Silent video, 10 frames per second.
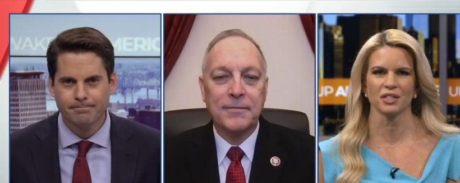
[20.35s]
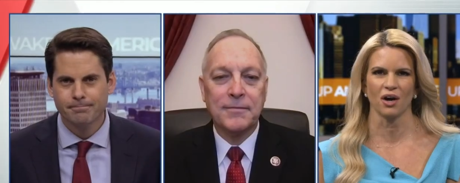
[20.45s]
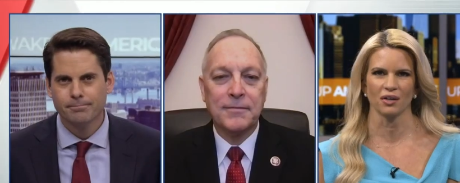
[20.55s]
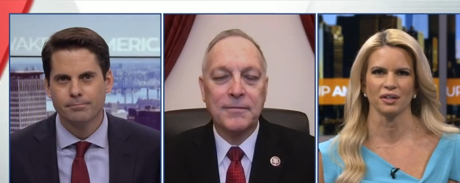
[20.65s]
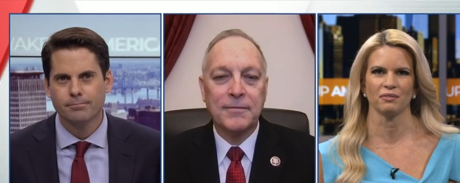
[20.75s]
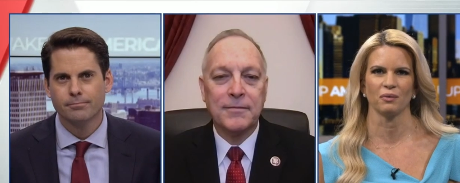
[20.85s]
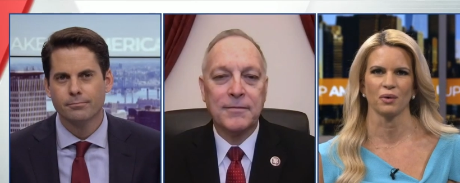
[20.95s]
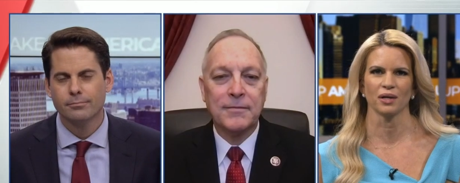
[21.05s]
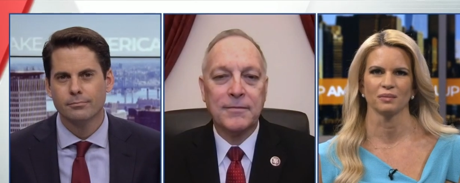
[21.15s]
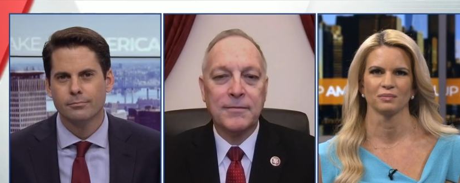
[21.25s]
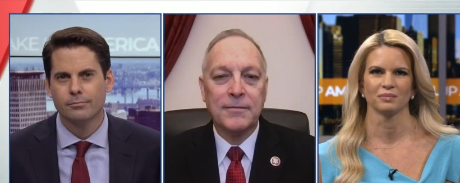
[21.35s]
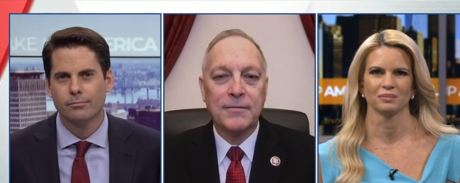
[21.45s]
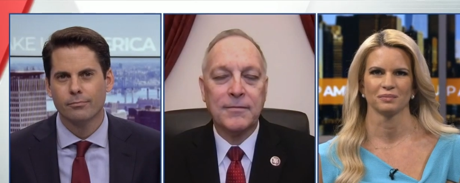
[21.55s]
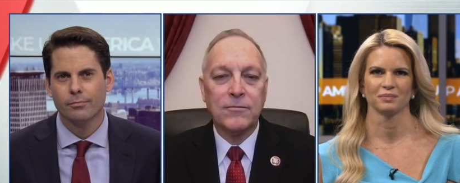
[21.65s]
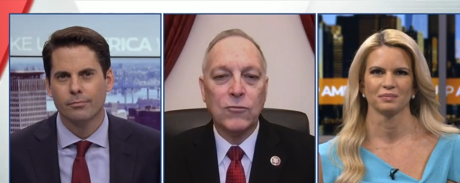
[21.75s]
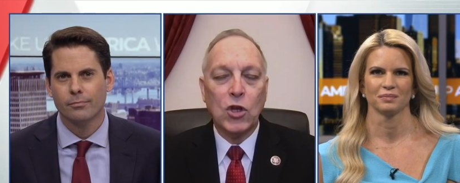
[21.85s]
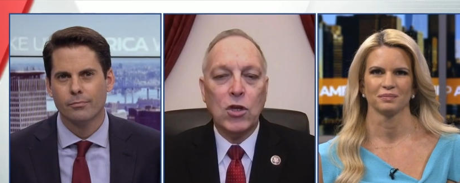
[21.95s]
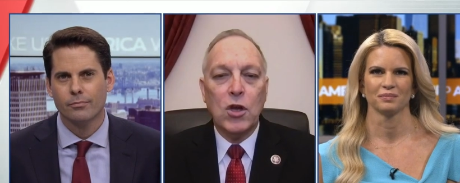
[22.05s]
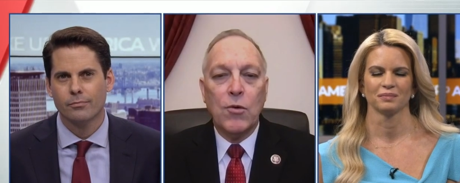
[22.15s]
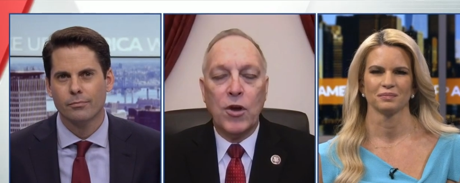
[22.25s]
Speaker 1: calling for?
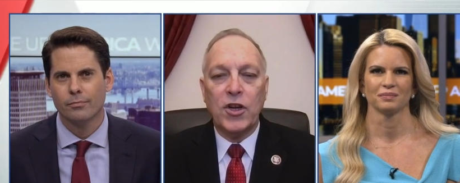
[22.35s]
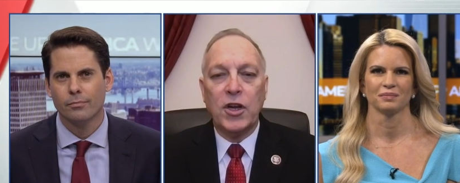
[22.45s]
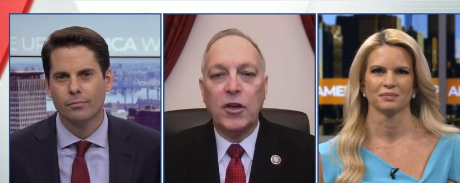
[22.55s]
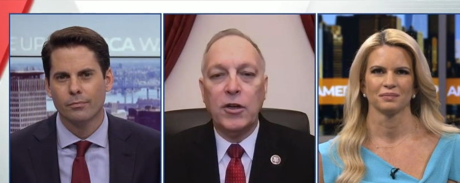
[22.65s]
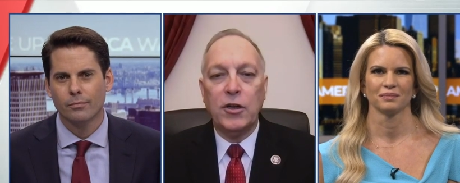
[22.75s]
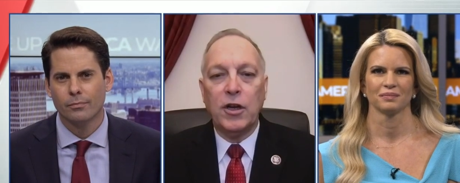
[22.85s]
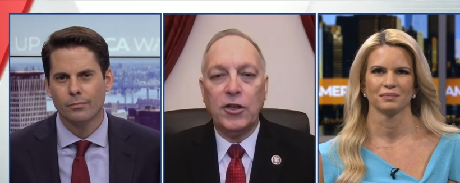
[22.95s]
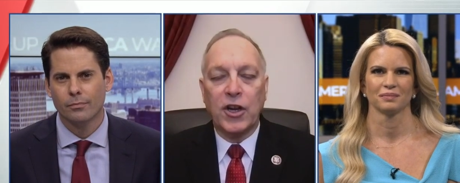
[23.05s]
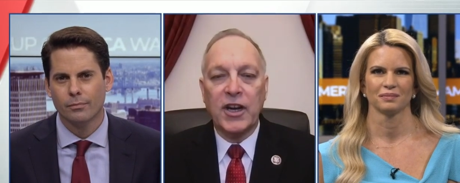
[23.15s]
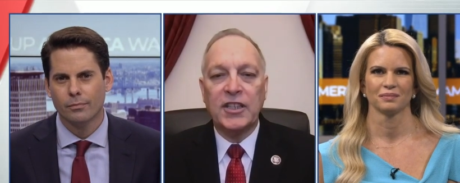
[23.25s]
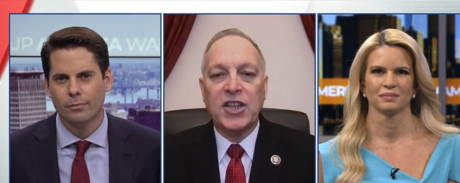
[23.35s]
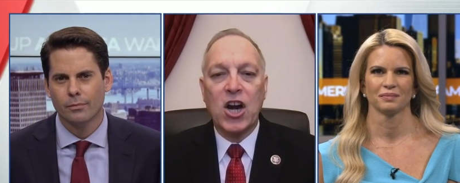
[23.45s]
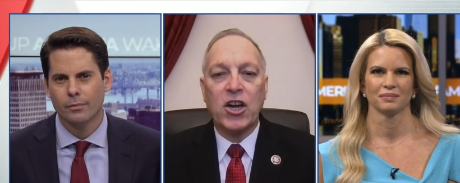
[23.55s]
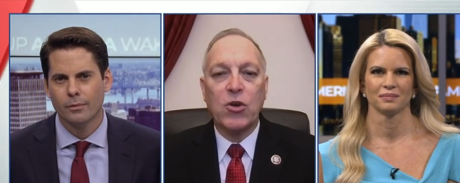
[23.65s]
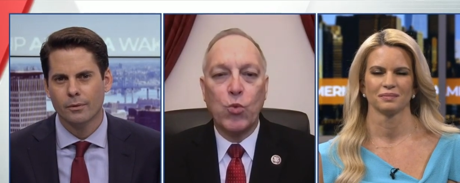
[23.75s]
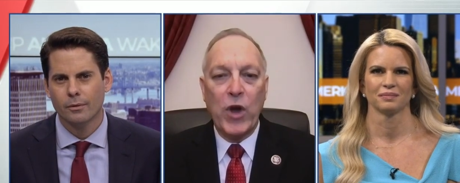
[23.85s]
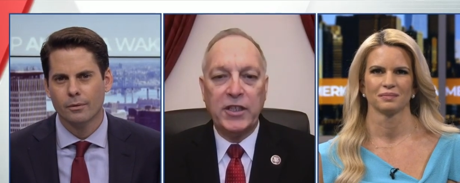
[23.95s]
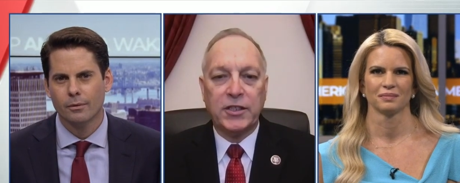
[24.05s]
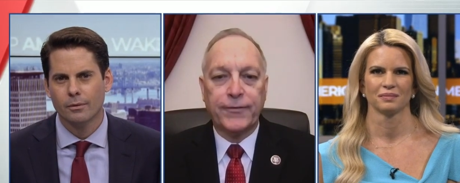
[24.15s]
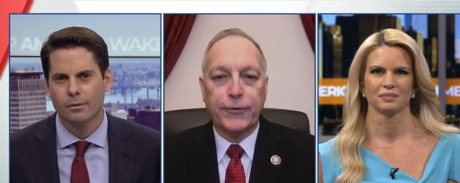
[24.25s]
Speaker 2: Well, you, you're going to target
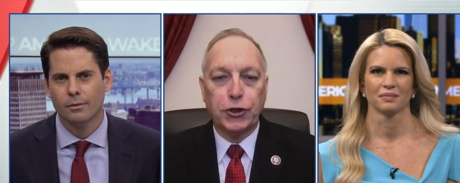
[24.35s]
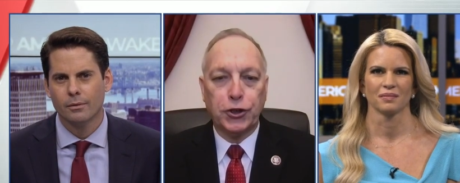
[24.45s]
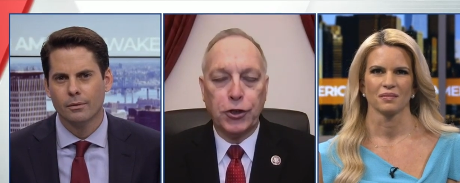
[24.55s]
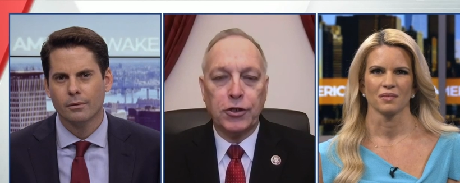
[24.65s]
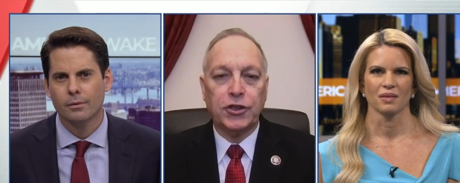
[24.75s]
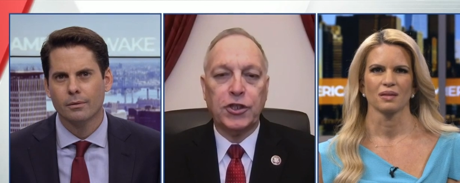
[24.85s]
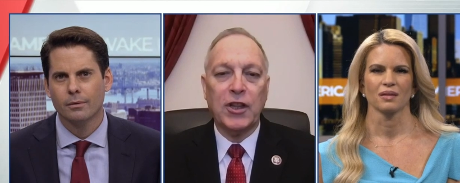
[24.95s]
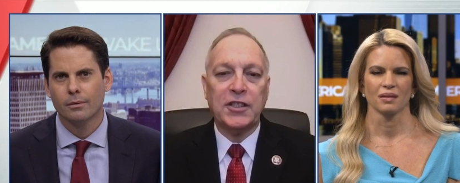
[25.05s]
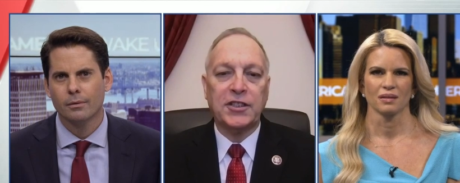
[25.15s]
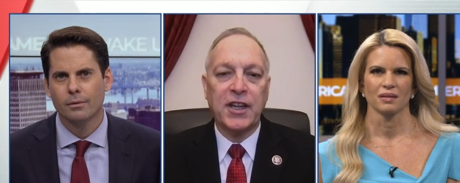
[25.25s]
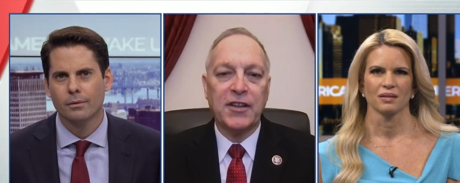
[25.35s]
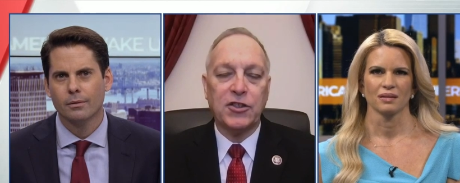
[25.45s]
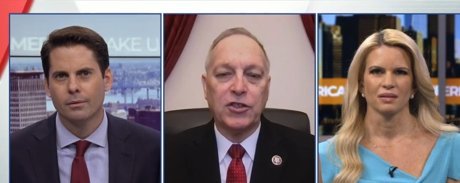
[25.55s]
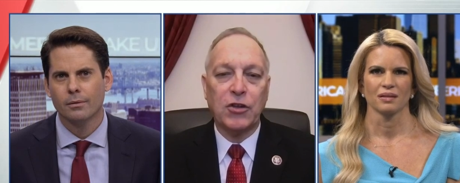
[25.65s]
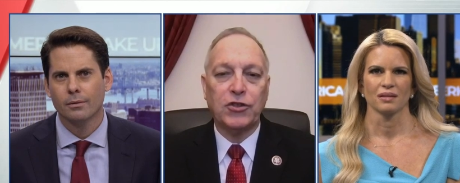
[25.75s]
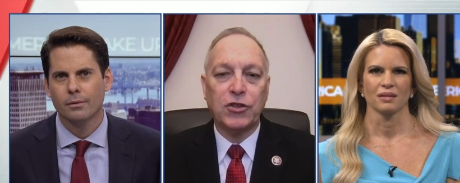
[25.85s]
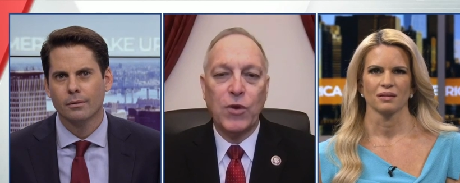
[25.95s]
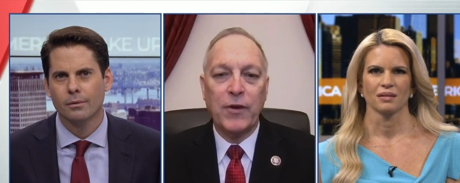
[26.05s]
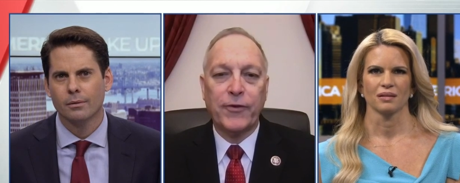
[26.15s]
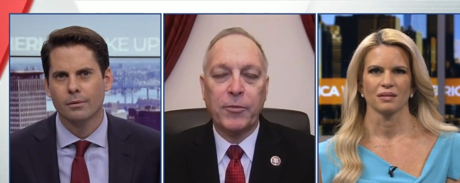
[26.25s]
waste for sure. So let's think of the social
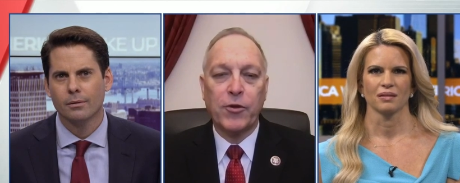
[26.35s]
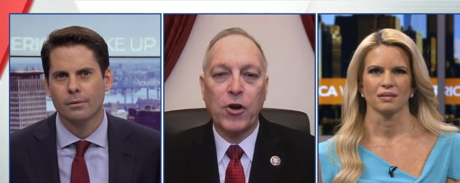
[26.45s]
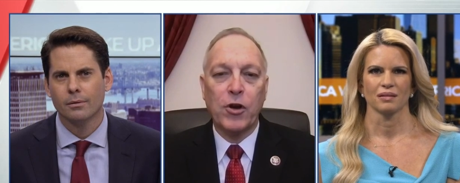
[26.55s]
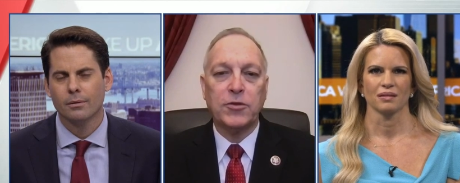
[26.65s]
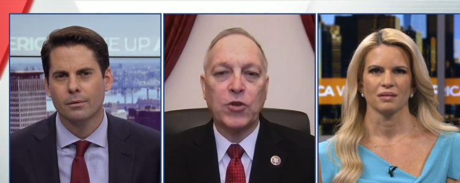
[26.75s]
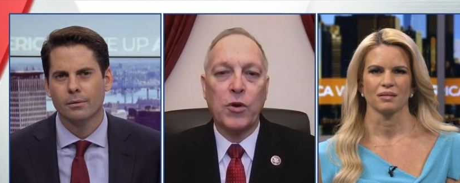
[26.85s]
welfare programs or